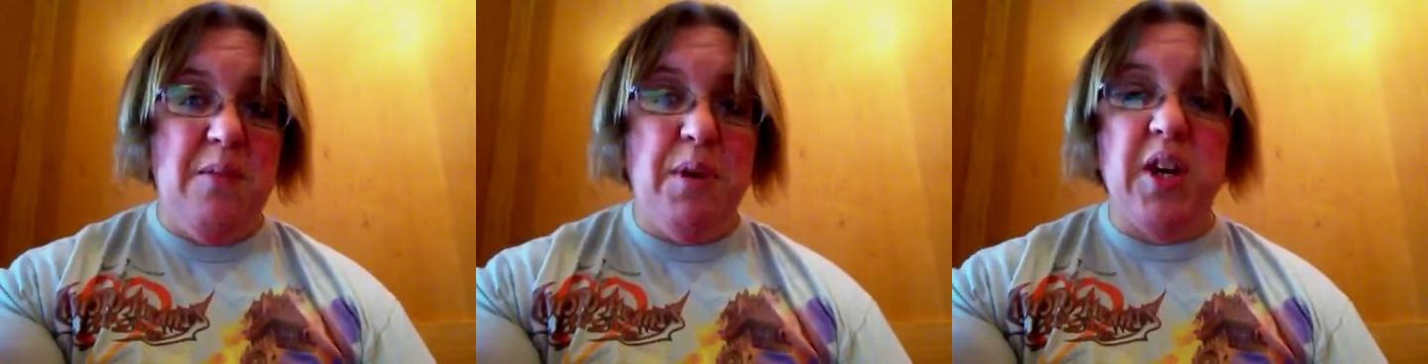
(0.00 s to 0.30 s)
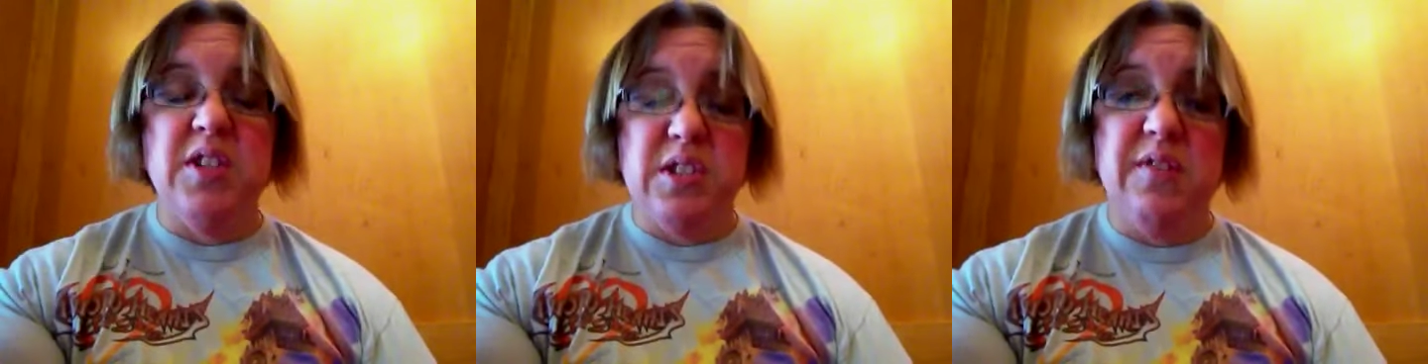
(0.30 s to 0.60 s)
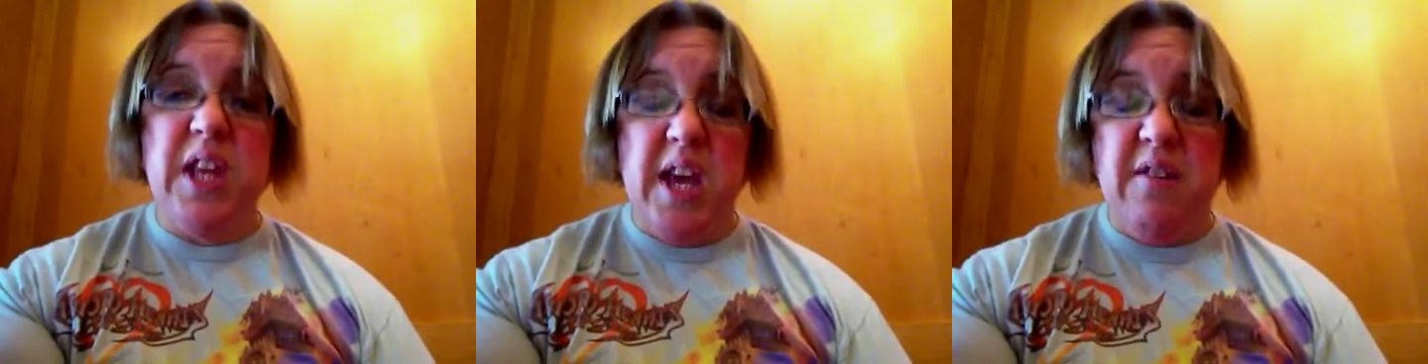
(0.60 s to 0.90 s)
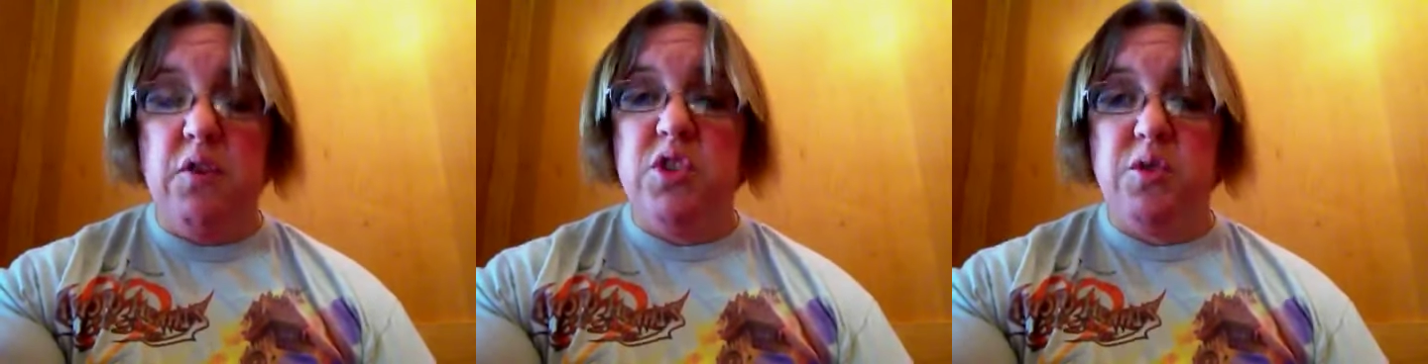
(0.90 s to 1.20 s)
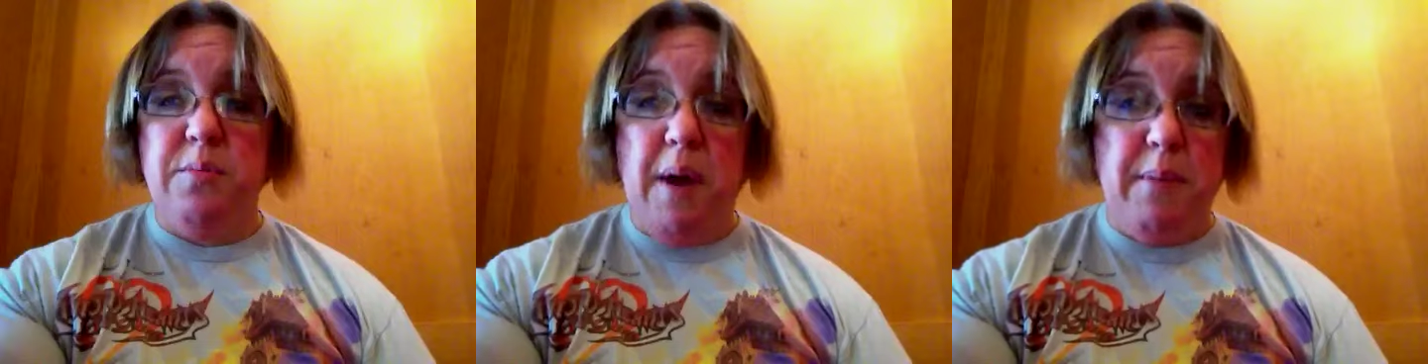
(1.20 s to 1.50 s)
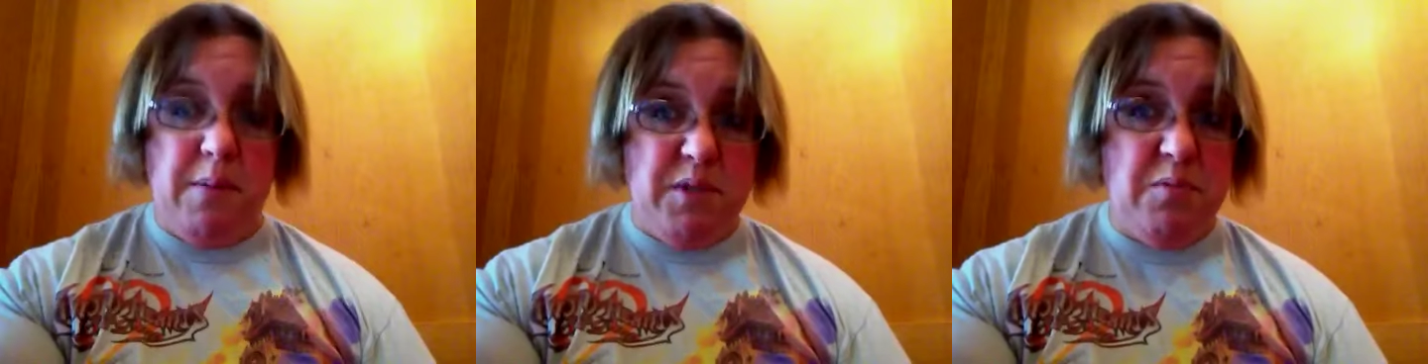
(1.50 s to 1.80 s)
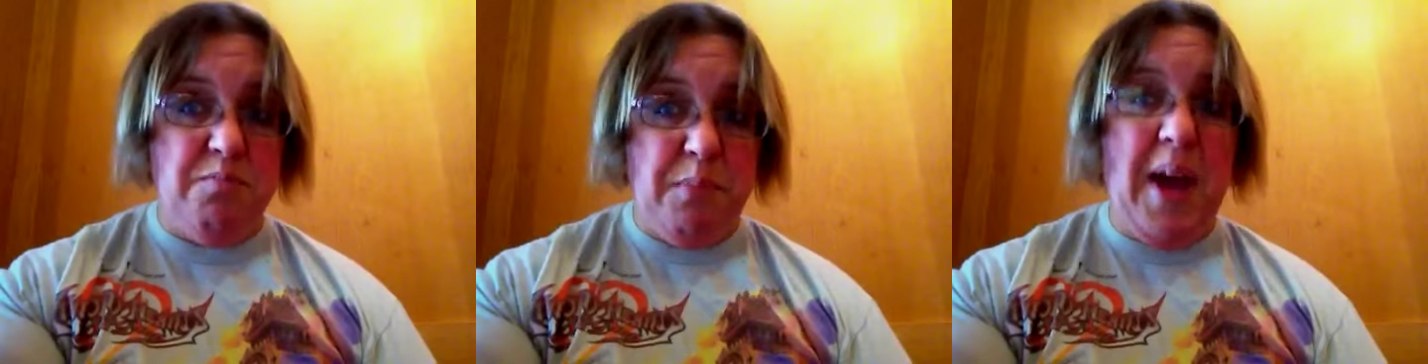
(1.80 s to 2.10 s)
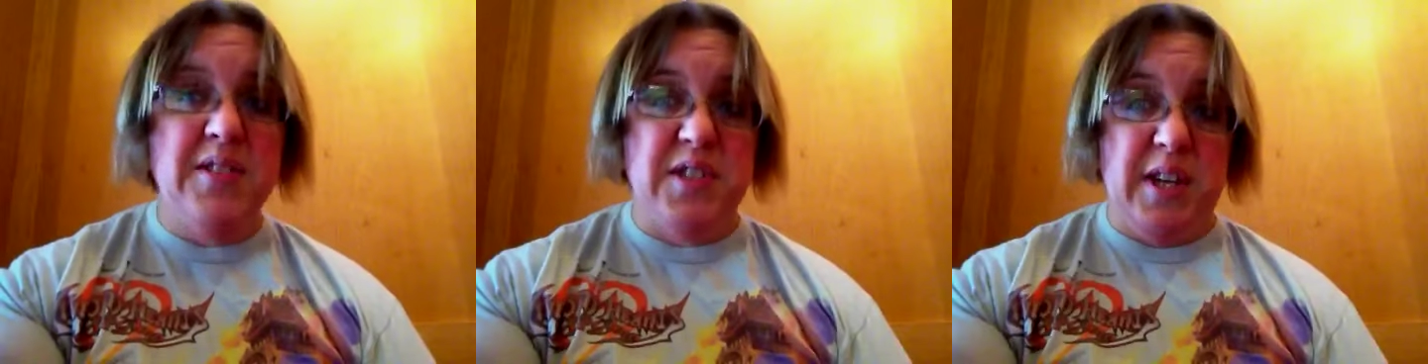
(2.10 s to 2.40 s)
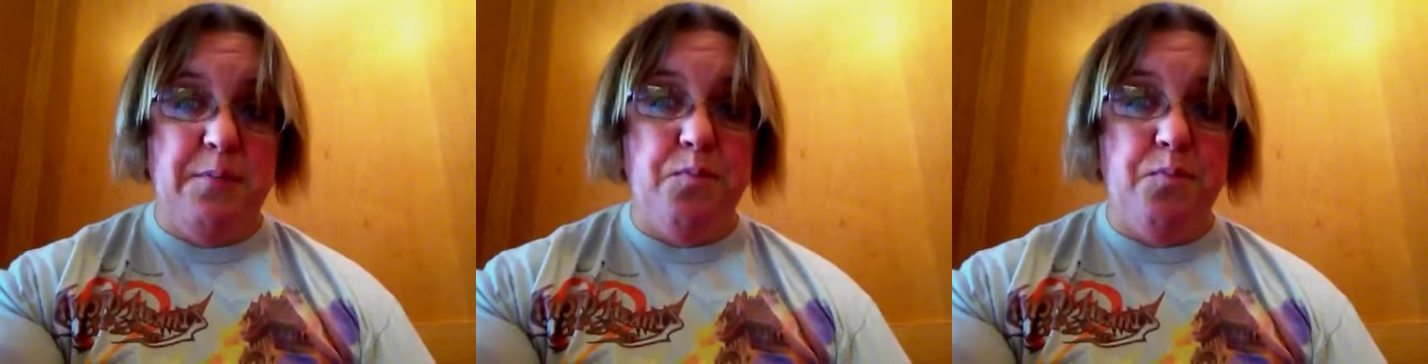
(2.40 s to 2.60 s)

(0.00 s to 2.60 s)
because of the anniversary of my mom's passing.